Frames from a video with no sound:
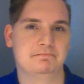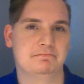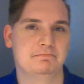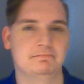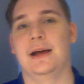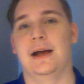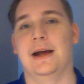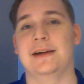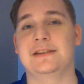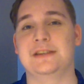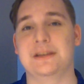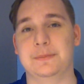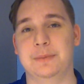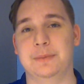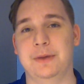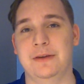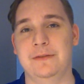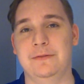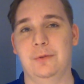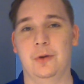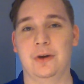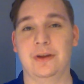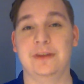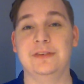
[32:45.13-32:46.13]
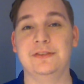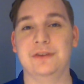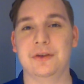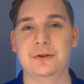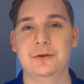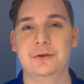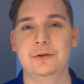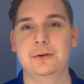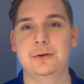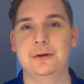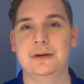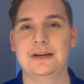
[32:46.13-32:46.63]

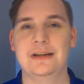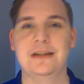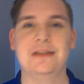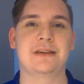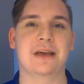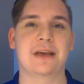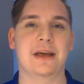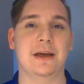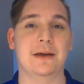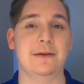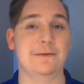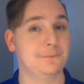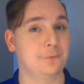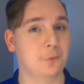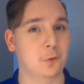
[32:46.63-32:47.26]
SCP-42 is a